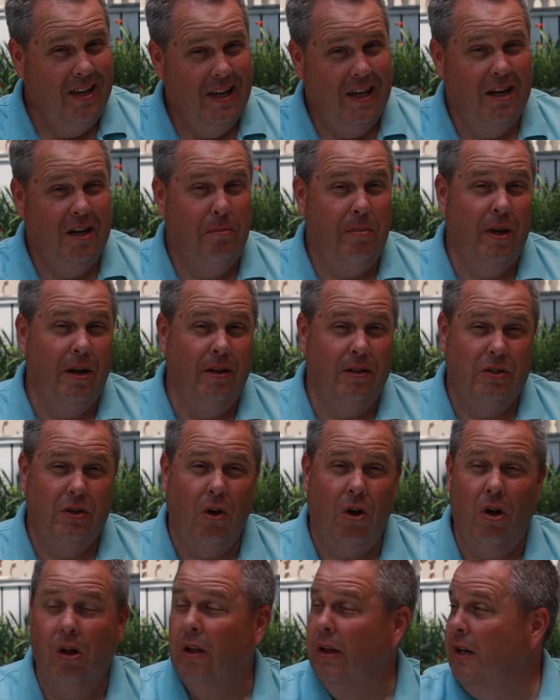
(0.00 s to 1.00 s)
Independence
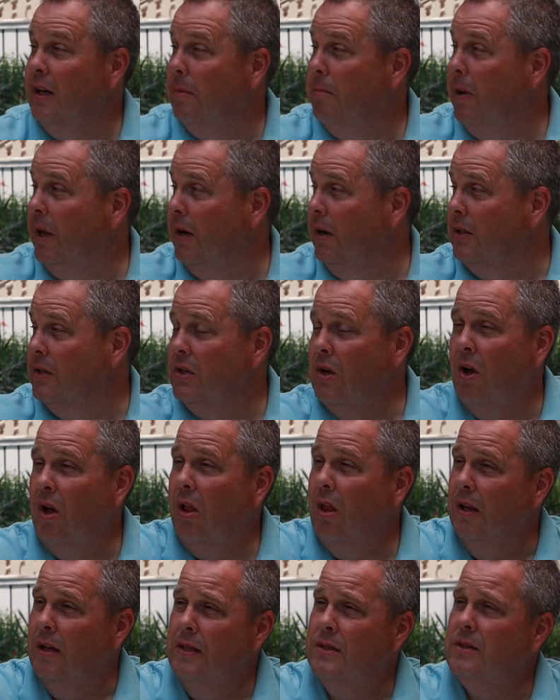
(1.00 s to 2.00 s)
Hall. Independence
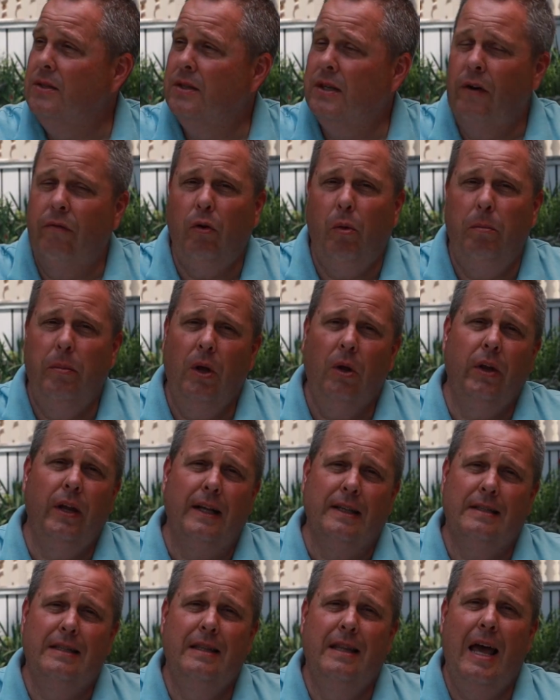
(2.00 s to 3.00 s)
Hall is several
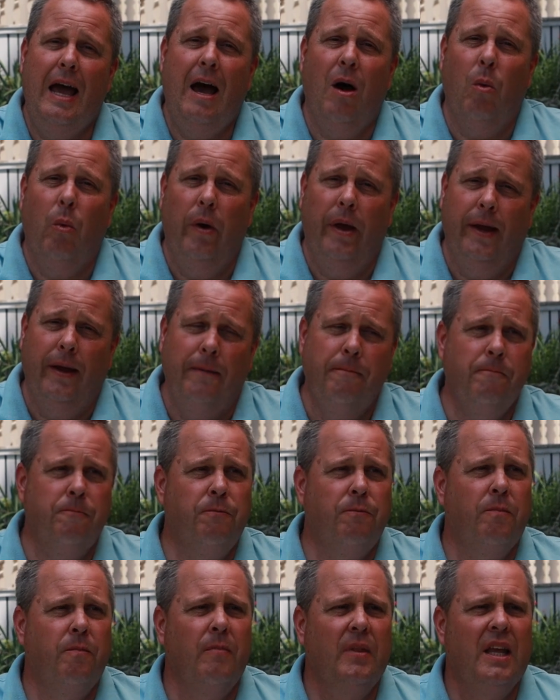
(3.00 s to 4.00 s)
buildings that way.
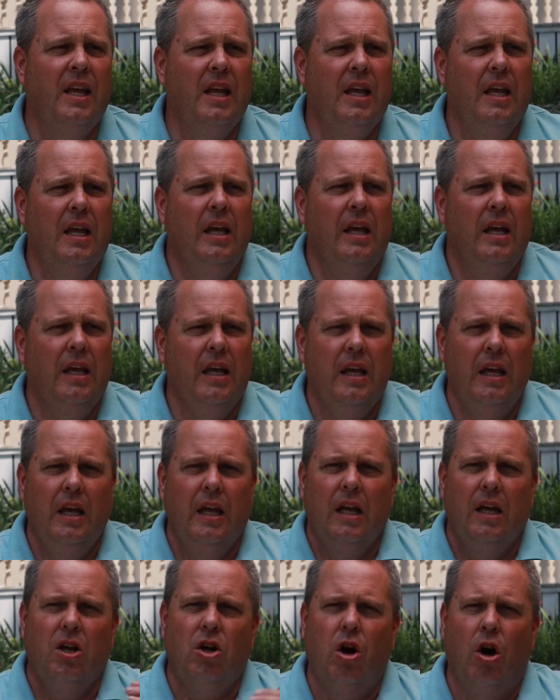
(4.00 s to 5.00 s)

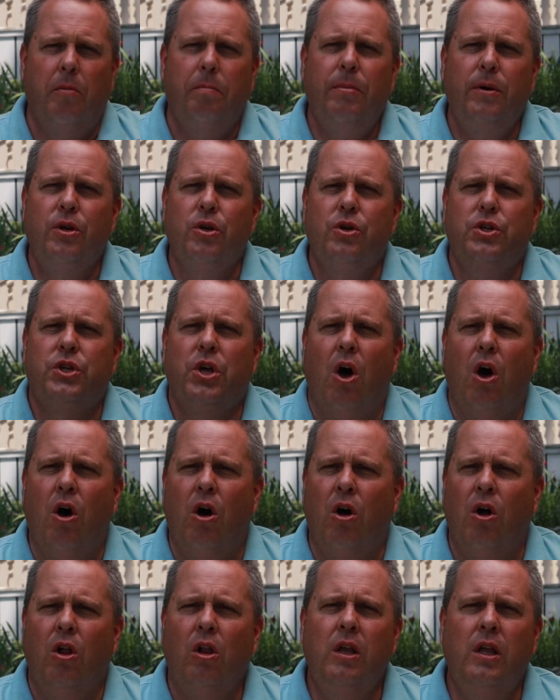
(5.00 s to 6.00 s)
Carpenters
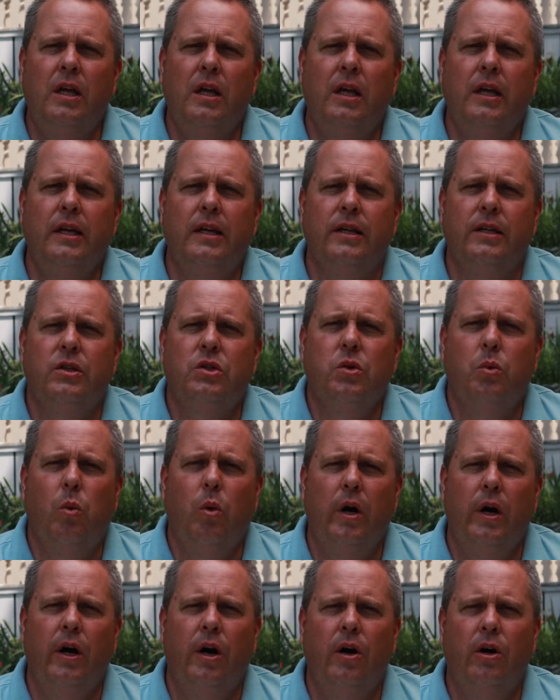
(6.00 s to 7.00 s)
Hall is
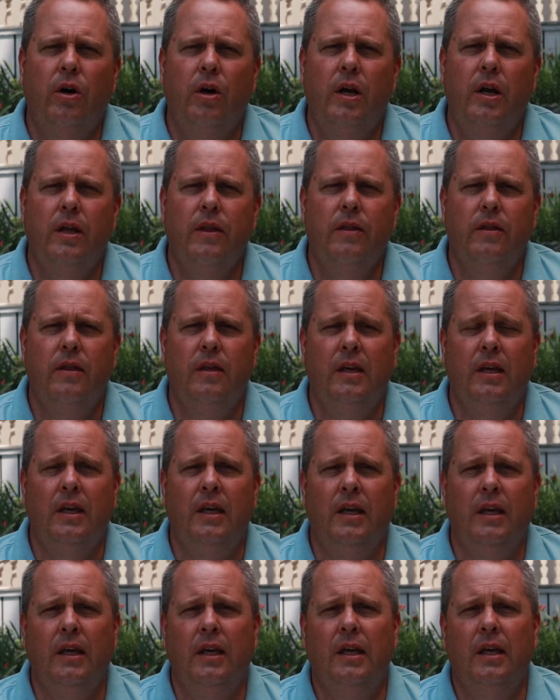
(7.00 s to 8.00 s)
where
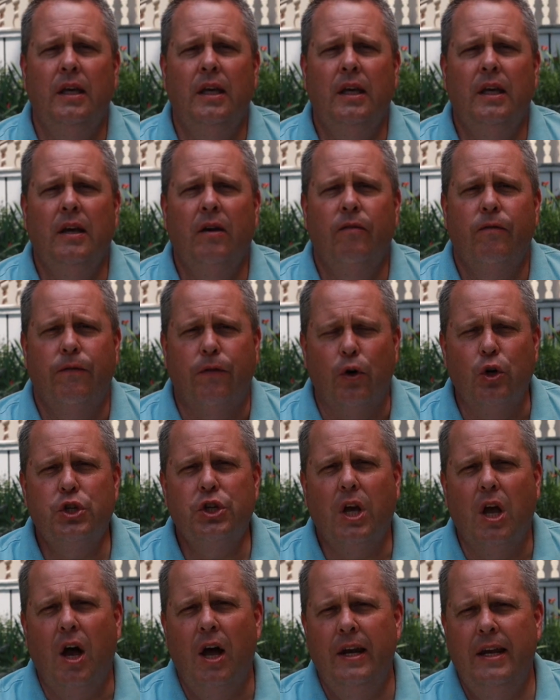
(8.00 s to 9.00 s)
the
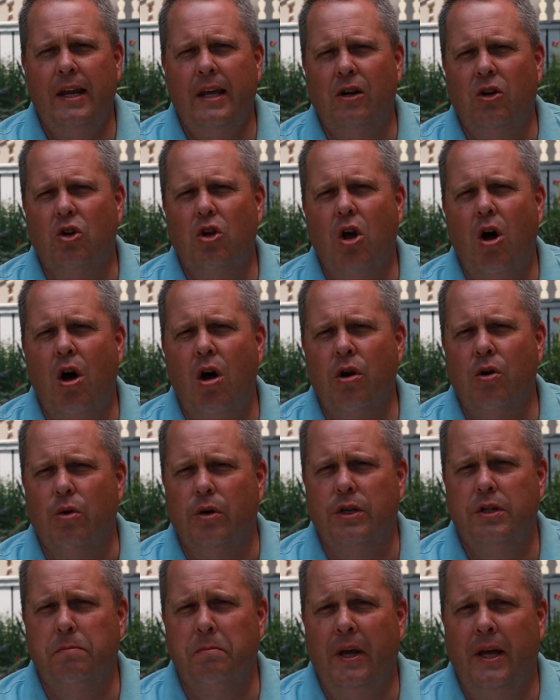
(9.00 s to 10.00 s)
First Continental
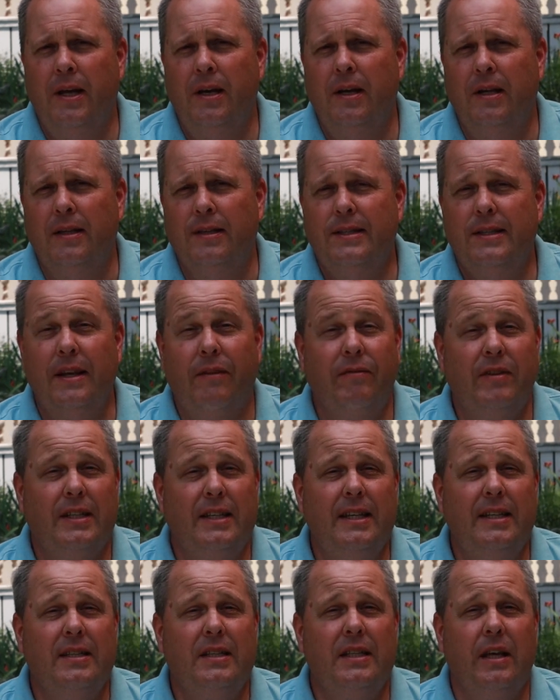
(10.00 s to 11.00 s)
Congress met in
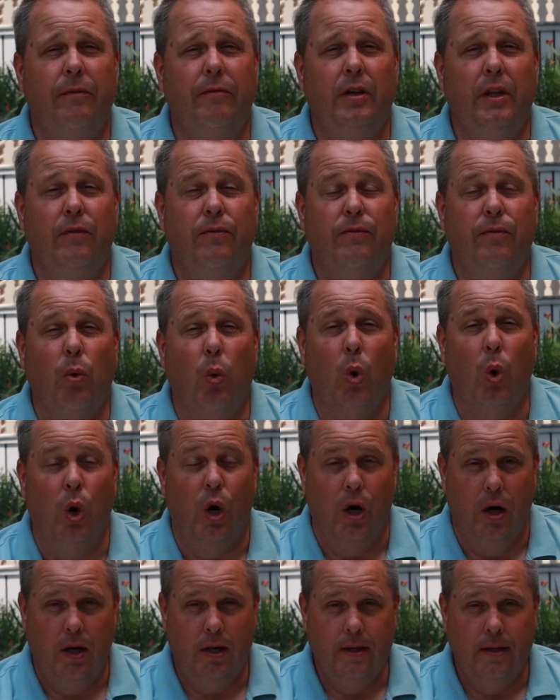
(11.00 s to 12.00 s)

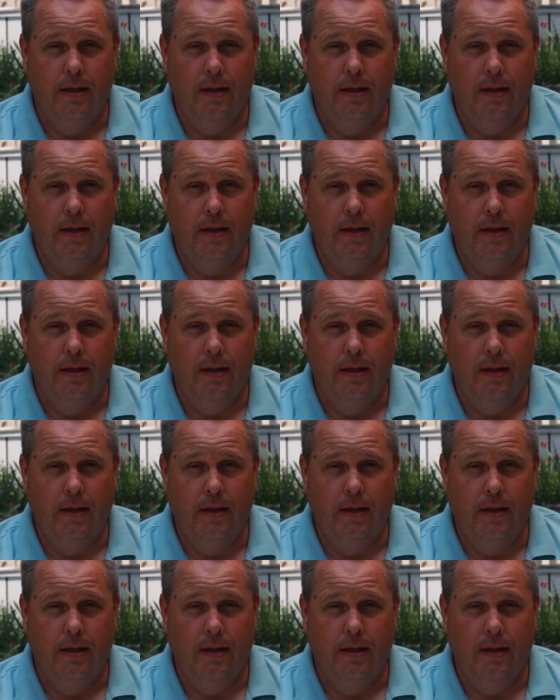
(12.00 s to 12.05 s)
1774.